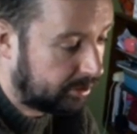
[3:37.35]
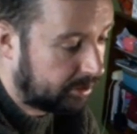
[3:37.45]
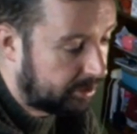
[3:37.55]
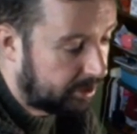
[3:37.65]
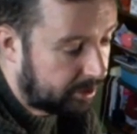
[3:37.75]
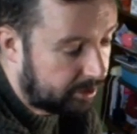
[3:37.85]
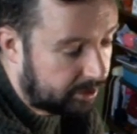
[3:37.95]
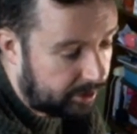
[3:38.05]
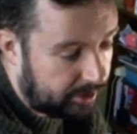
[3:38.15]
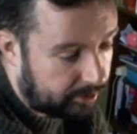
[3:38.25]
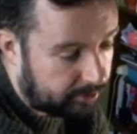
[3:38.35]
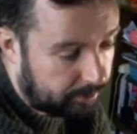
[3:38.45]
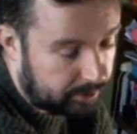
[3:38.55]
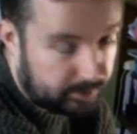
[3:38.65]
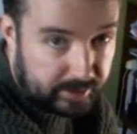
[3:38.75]
As you can see,
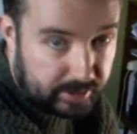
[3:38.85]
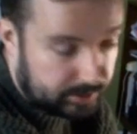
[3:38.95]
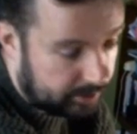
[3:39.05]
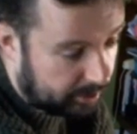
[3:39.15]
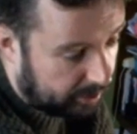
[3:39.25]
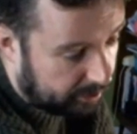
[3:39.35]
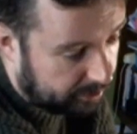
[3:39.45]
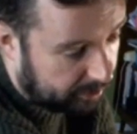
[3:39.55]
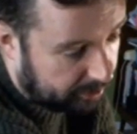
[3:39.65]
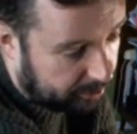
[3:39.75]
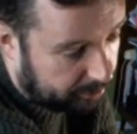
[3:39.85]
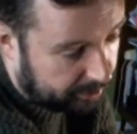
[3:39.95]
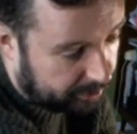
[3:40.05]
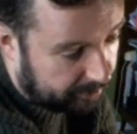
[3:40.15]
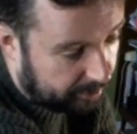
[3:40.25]
groups of ends are starting to twist
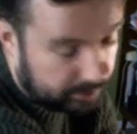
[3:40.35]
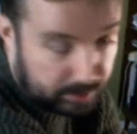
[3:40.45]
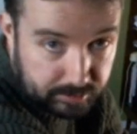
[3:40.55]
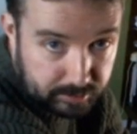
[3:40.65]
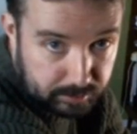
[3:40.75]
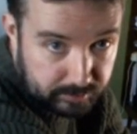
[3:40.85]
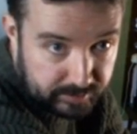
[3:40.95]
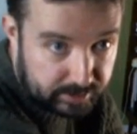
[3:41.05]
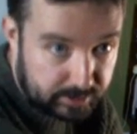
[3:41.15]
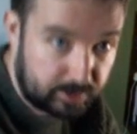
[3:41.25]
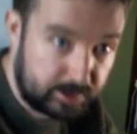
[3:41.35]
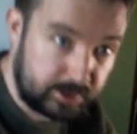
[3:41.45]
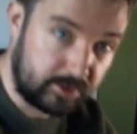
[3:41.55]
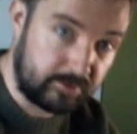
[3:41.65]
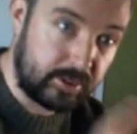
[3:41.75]
around another group of ends, so
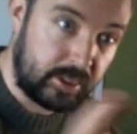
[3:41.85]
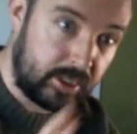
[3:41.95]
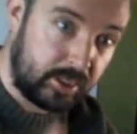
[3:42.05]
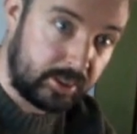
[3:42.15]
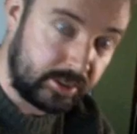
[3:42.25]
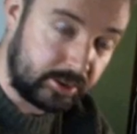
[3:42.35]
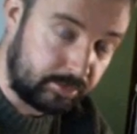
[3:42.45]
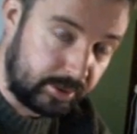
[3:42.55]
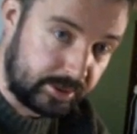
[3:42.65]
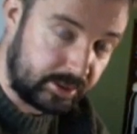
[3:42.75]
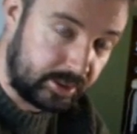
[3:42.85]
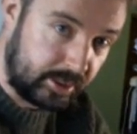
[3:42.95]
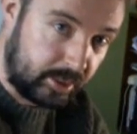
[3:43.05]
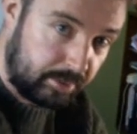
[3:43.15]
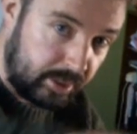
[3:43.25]
they twist and then they
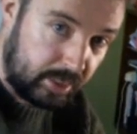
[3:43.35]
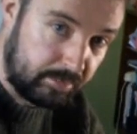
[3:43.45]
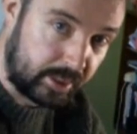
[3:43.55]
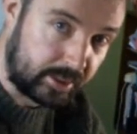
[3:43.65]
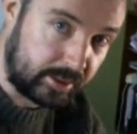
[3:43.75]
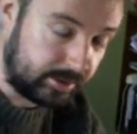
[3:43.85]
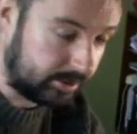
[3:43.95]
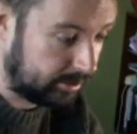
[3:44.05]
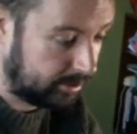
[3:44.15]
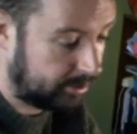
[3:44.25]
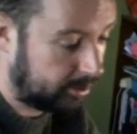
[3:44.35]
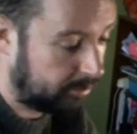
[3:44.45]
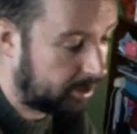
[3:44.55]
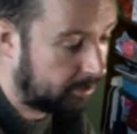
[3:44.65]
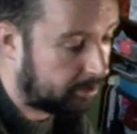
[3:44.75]
ply back on each other, so it
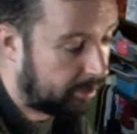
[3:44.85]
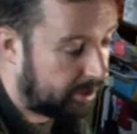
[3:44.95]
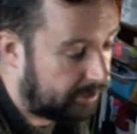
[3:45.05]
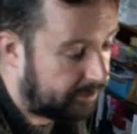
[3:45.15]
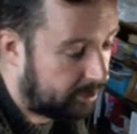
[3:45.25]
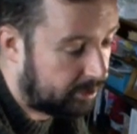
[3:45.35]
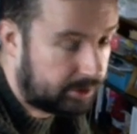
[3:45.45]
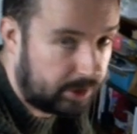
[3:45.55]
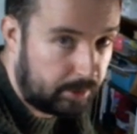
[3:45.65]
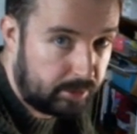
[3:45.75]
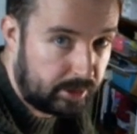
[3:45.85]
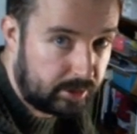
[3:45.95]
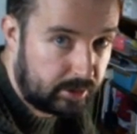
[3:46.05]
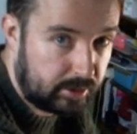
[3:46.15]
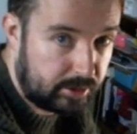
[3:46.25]
becomes quite difficult to separate,
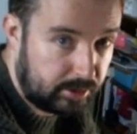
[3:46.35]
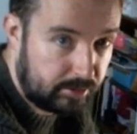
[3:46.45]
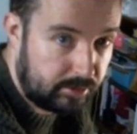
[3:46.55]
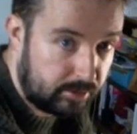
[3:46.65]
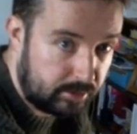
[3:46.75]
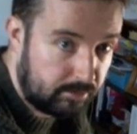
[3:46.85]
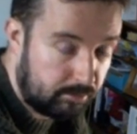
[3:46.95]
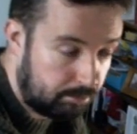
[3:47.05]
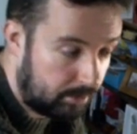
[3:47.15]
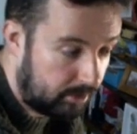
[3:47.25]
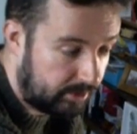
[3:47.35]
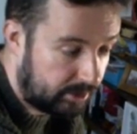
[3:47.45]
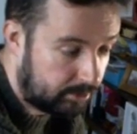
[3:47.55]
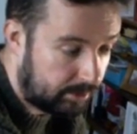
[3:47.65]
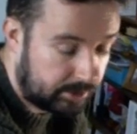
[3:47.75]
to move this
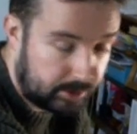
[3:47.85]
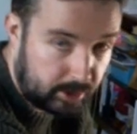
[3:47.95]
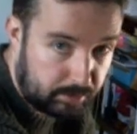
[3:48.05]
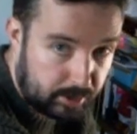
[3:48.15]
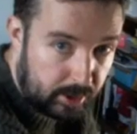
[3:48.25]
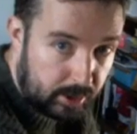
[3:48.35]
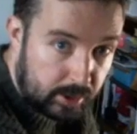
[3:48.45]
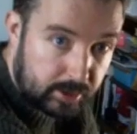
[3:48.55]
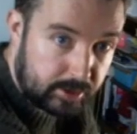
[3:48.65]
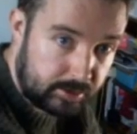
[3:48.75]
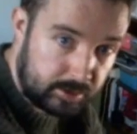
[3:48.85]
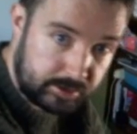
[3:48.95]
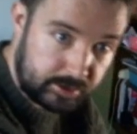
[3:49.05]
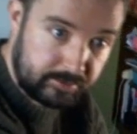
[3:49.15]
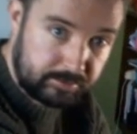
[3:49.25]
twist up, because they're all
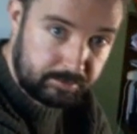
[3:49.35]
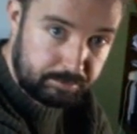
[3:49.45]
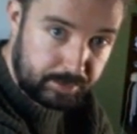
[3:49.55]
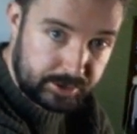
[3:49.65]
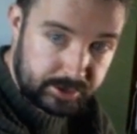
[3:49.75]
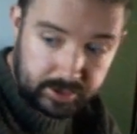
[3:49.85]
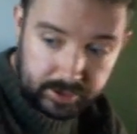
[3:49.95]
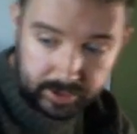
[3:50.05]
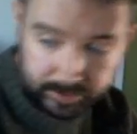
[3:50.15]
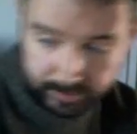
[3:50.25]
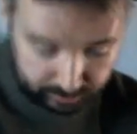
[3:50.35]
sort of bunched in together.